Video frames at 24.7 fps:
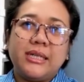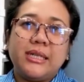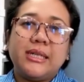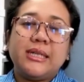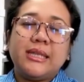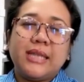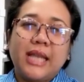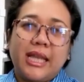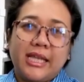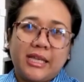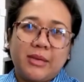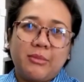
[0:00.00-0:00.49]

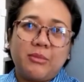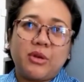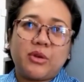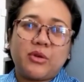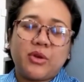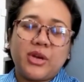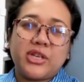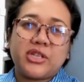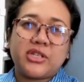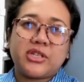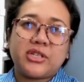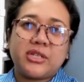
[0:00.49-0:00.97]
like
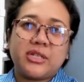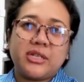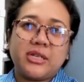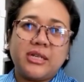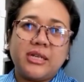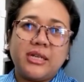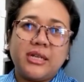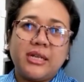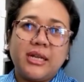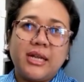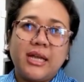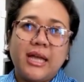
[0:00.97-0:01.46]
immigration,
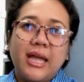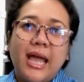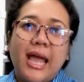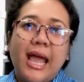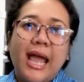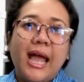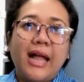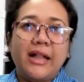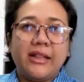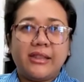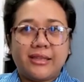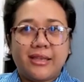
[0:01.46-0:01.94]

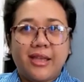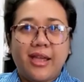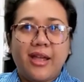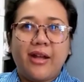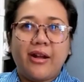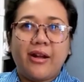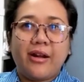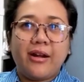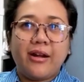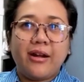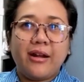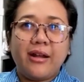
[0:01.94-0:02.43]

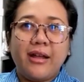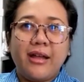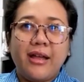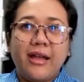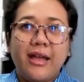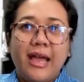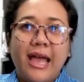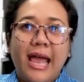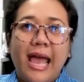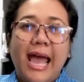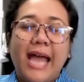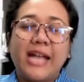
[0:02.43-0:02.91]
healthcare,
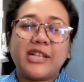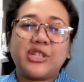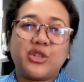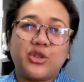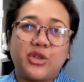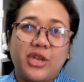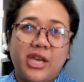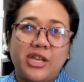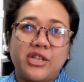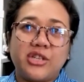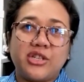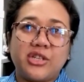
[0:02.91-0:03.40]

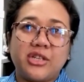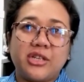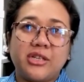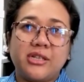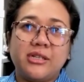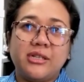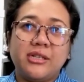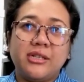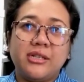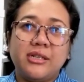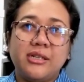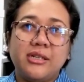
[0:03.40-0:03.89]

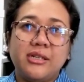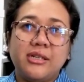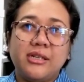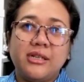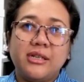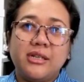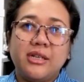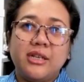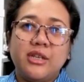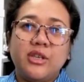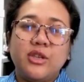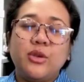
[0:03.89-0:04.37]
education,
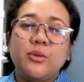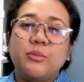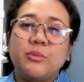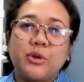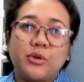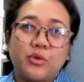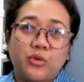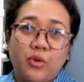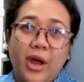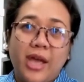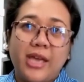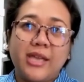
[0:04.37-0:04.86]

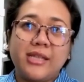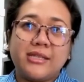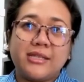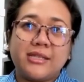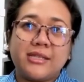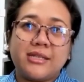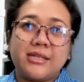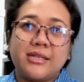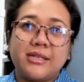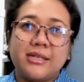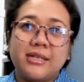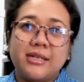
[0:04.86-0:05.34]
human
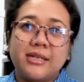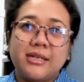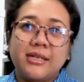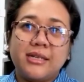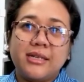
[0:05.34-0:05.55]
rights,